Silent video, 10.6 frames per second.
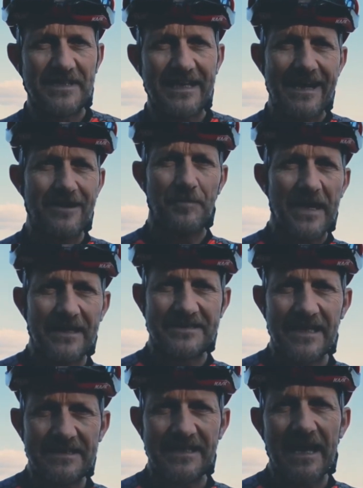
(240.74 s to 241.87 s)
to get a bigger
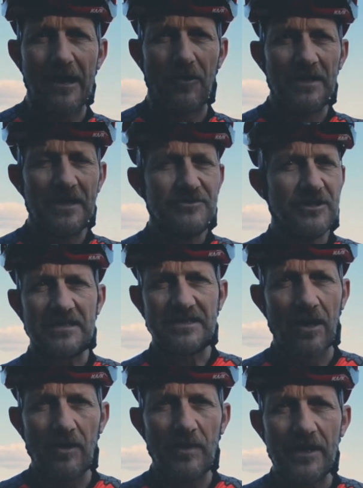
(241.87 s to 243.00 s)
CTL, just
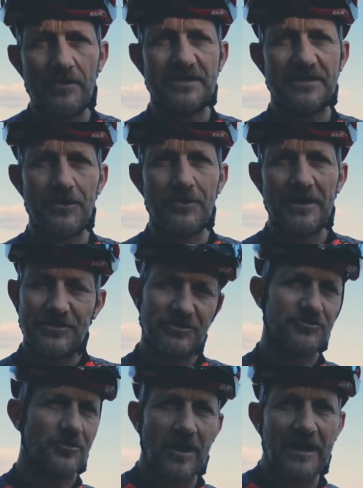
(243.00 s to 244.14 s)
like we used to
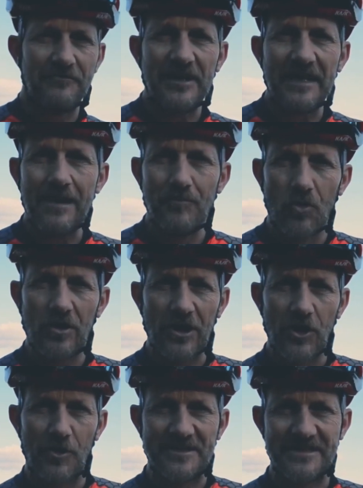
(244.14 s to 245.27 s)
strive to get more
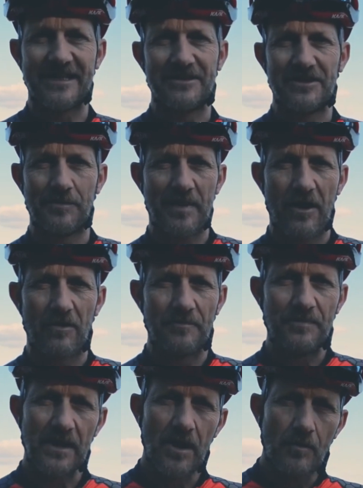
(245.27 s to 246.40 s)
kilometers under the belt.
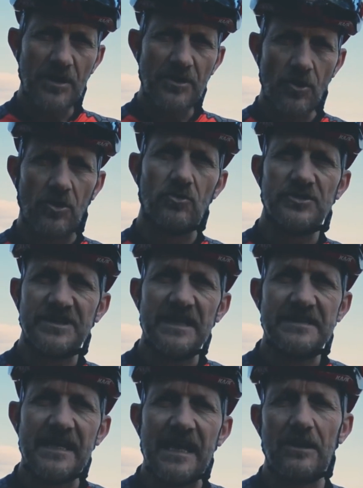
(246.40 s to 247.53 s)
But not all
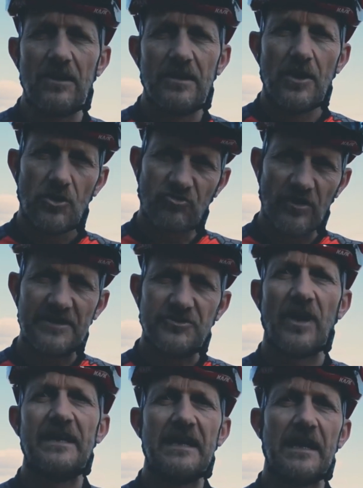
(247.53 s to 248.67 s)
CTL, chronic
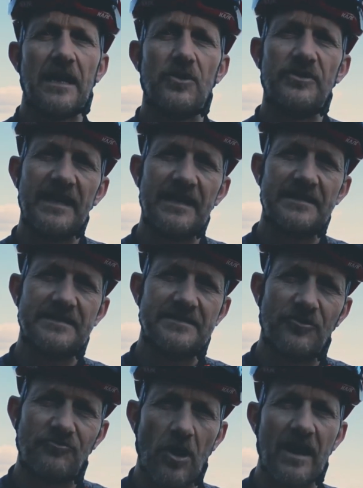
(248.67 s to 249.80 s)
training load, is
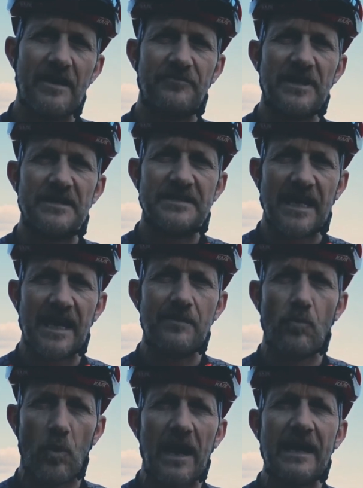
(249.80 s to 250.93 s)
derived in the
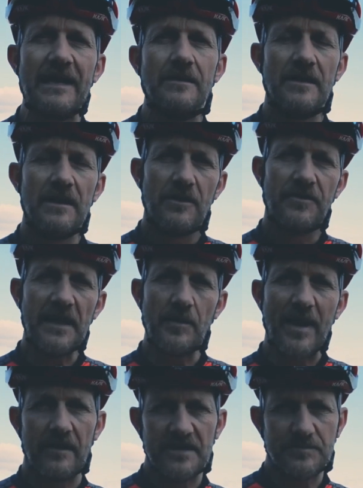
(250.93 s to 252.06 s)
same way. Think
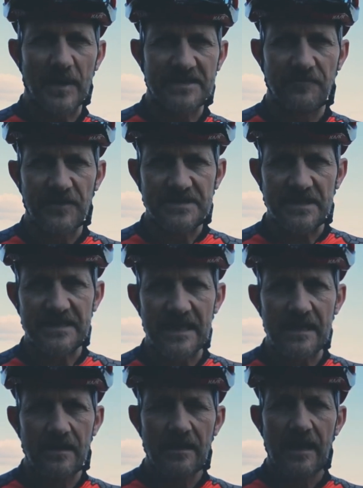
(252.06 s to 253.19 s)
about the specificity
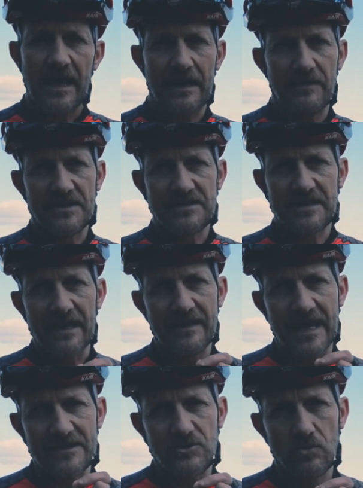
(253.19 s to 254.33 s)
and the
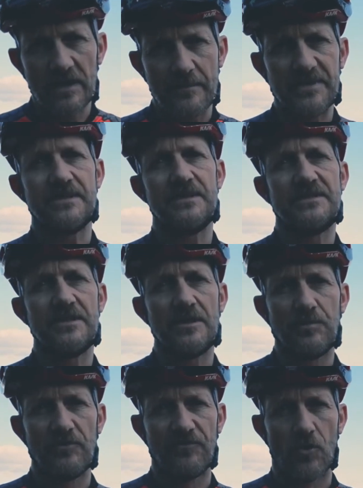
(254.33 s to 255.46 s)
actual limiters to the
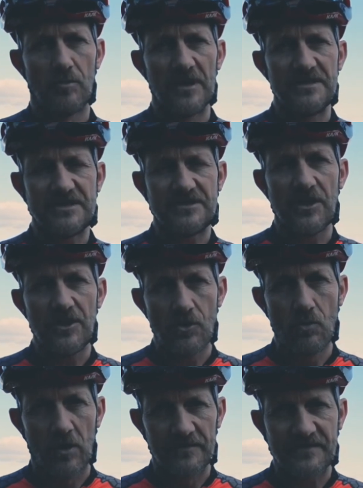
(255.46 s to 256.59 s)
performance that you
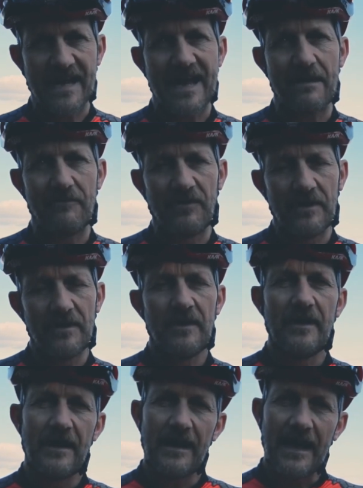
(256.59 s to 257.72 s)
want to have,
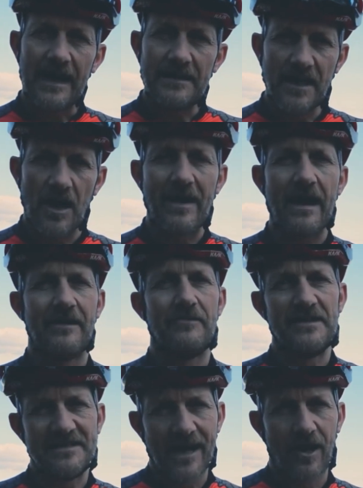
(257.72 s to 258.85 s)
and go out there
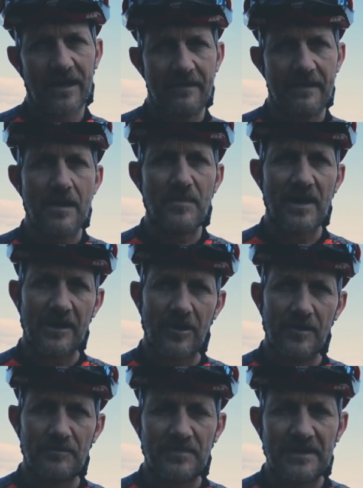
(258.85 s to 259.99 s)
and target them, and
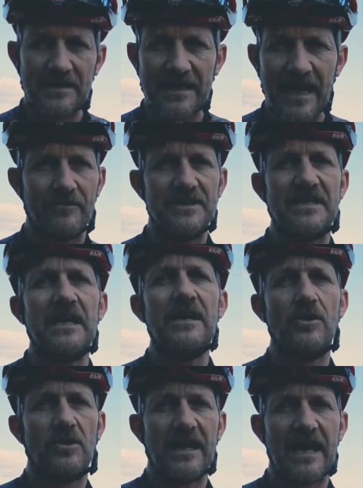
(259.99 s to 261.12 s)
I'm guarantee
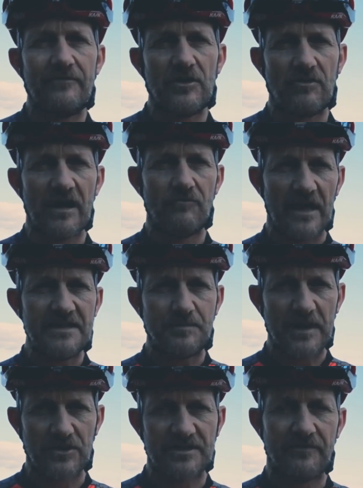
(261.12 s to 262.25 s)
you're going to have a great race
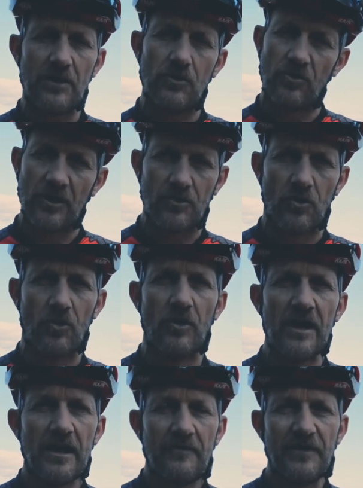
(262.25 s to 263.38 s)
because of it, or
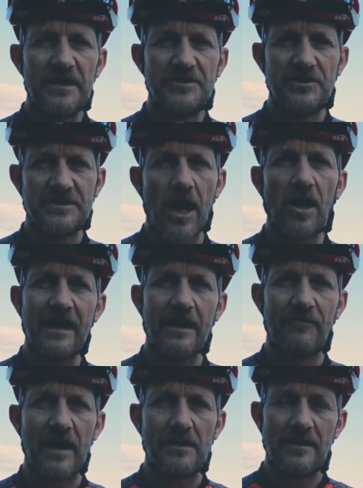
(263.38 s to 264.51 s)
finish your target
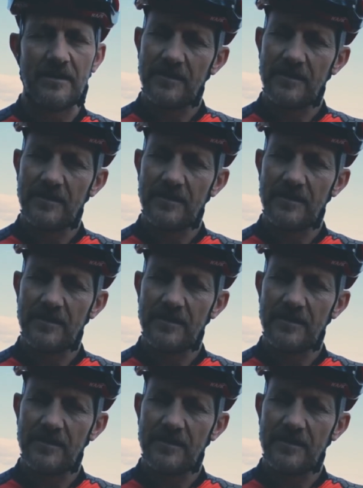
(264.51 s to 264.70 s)
event